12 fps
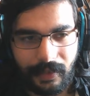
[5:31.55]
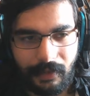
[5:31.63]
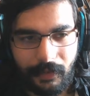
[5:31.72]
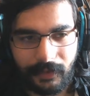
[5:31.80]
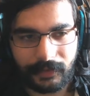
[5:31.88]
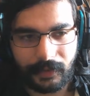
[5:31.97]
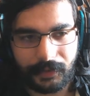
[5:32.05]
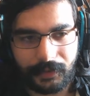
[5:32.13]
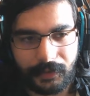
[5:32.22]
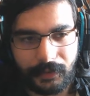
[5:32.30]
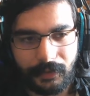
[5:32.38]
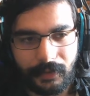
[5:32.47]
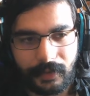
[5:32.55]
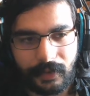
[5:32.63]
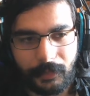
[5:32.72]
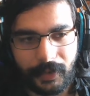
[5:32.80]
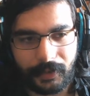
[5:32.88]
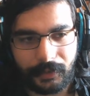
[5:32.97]
Amazed, aren't you,
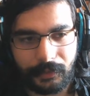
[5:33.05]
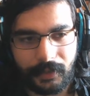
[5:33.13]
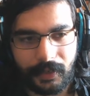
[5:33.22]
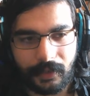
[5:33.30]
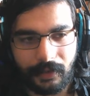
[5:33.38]
compared to the